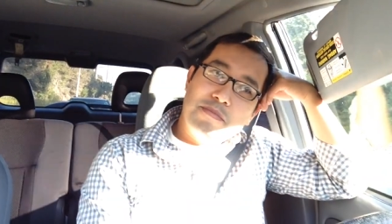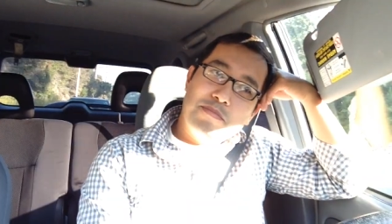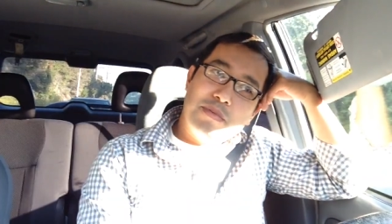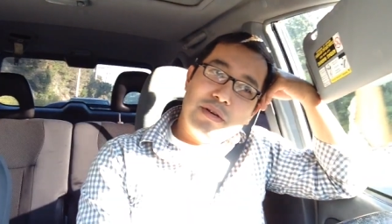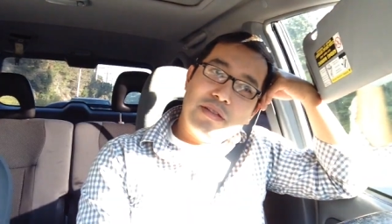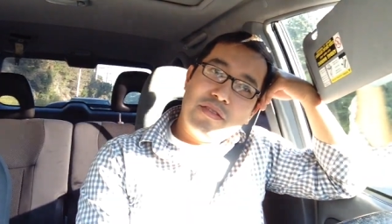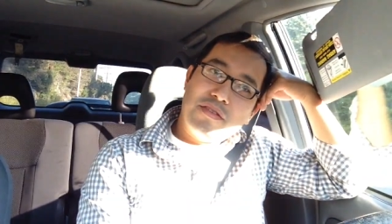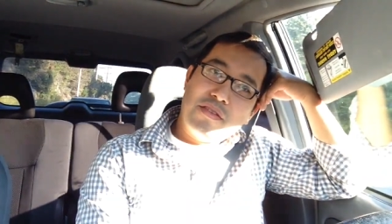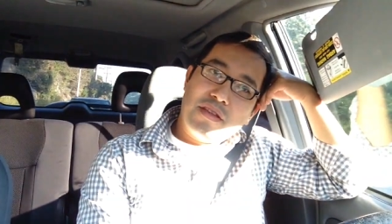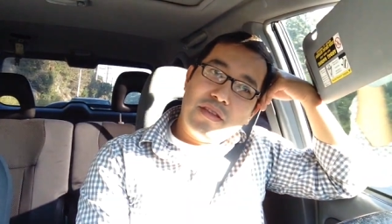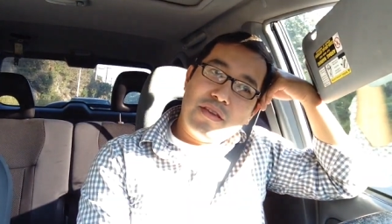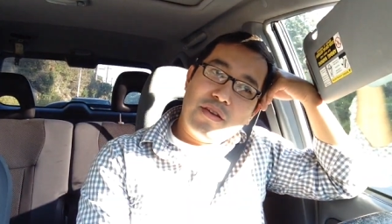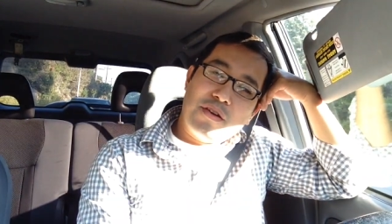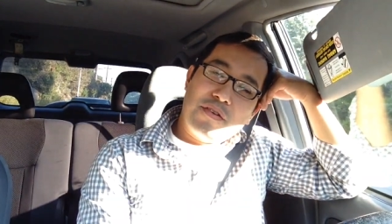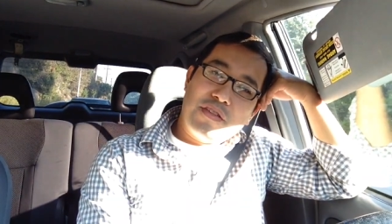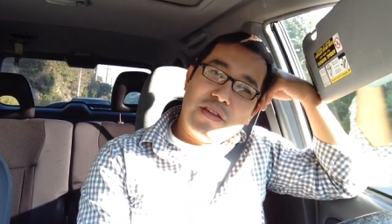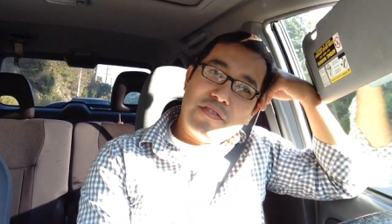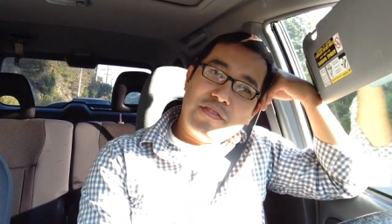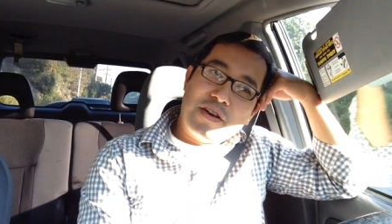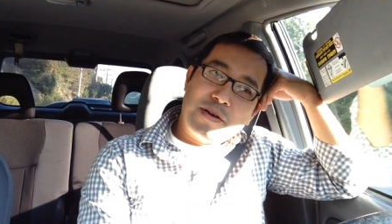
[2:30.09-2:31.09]
but, you
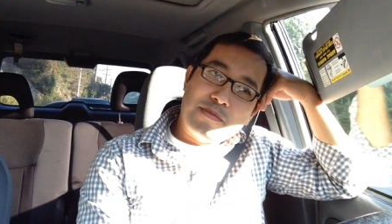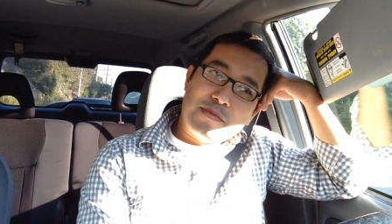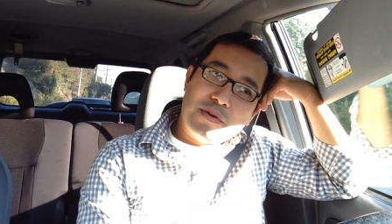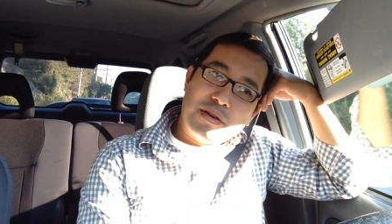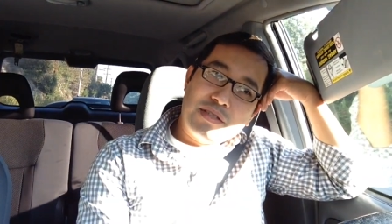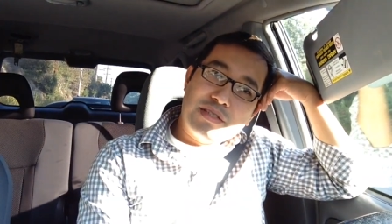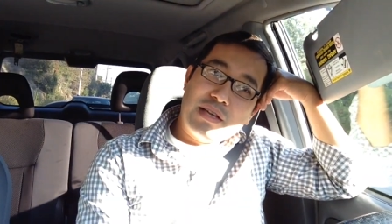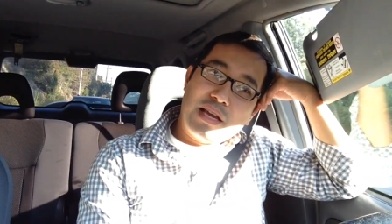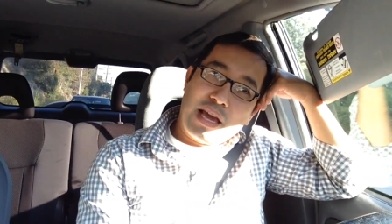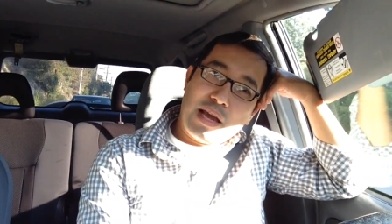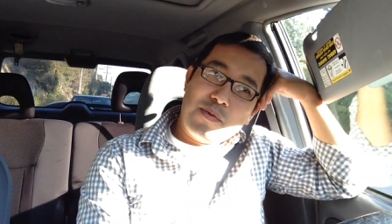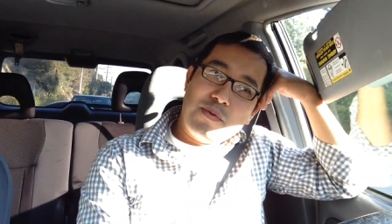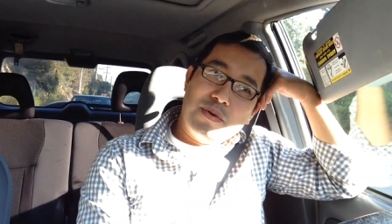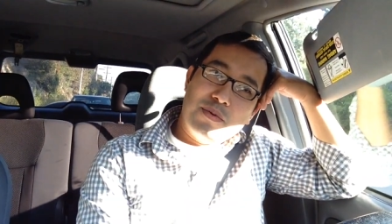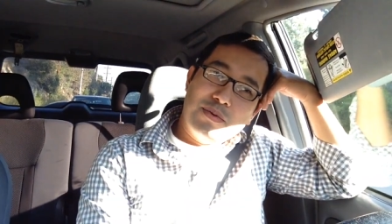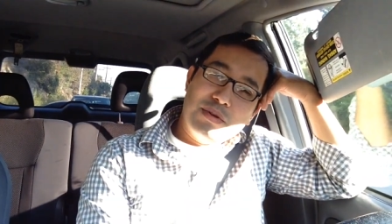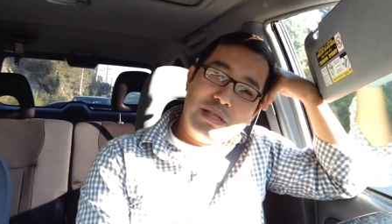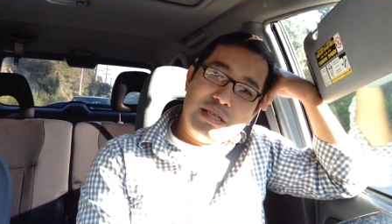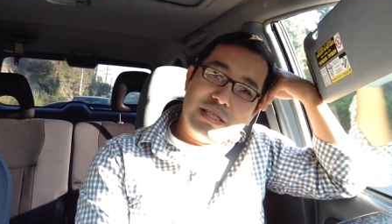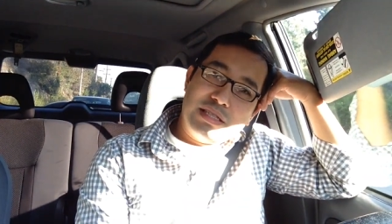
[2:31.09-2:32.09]
know, they've come around and say, hey, we
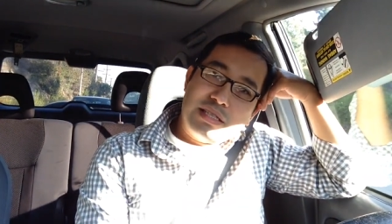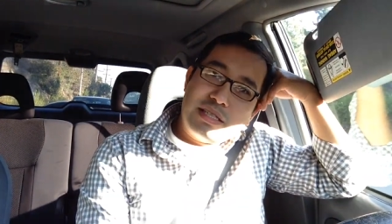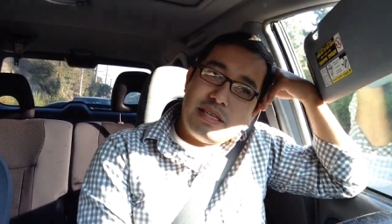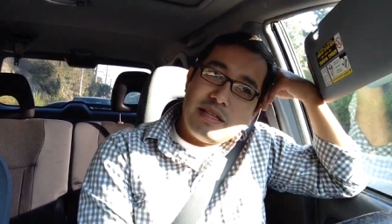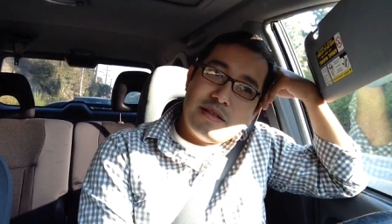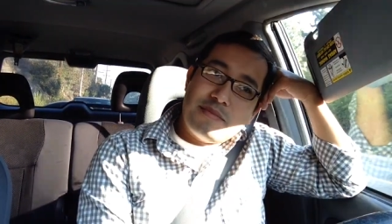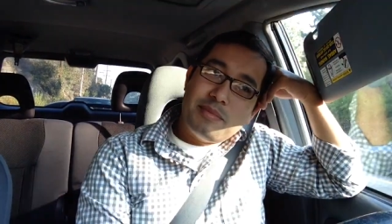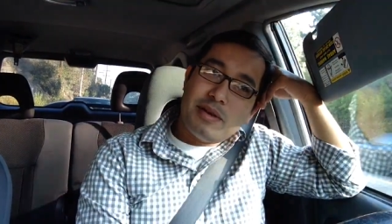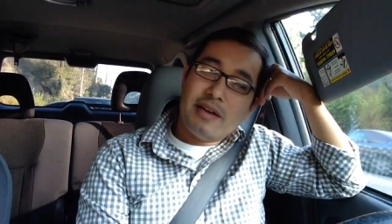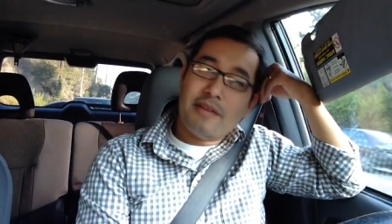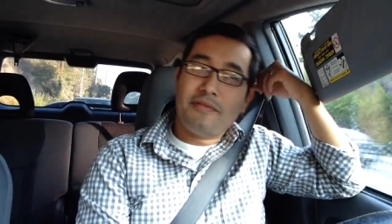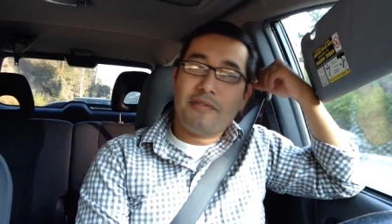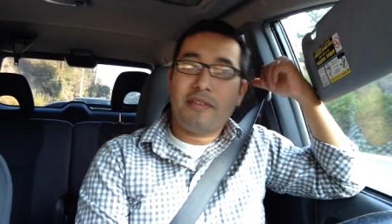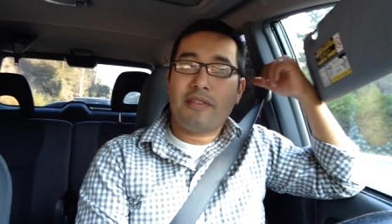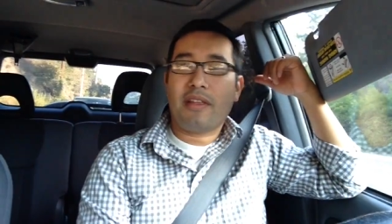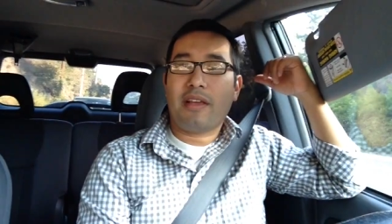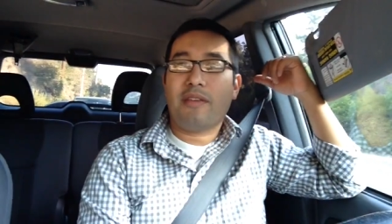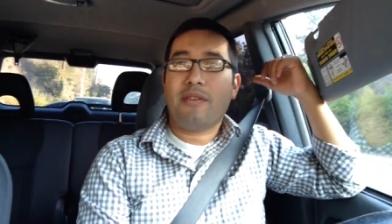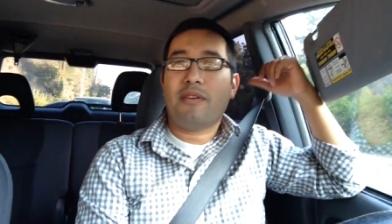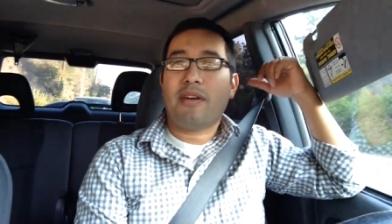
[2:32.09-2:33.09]
really see the
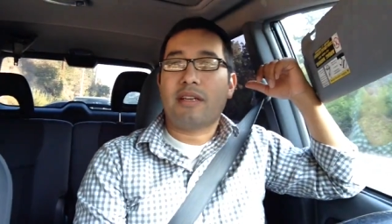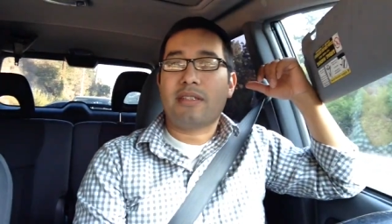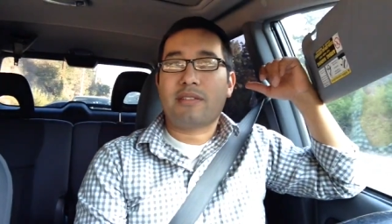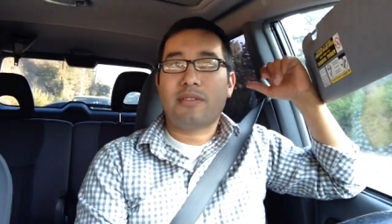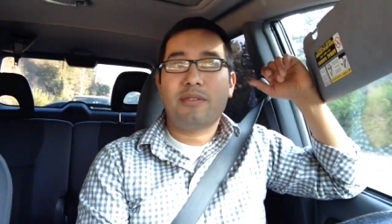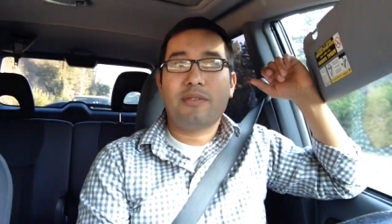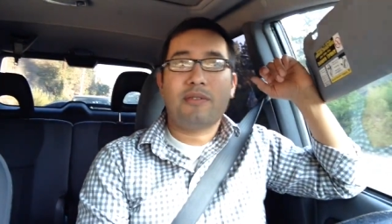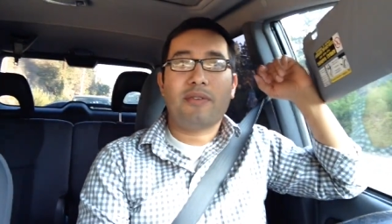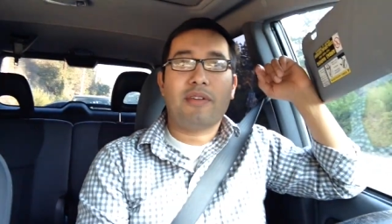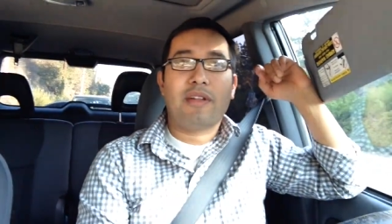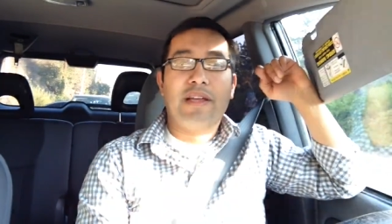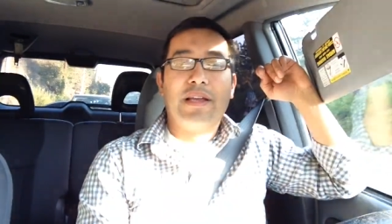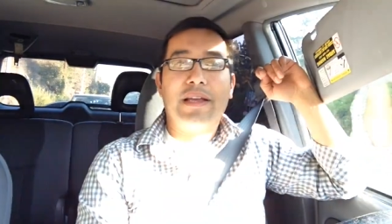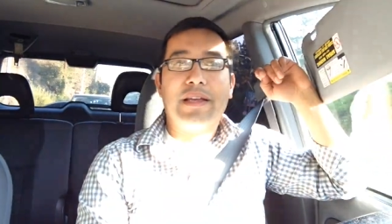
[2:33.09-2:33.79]
benefit that you guys are doing it.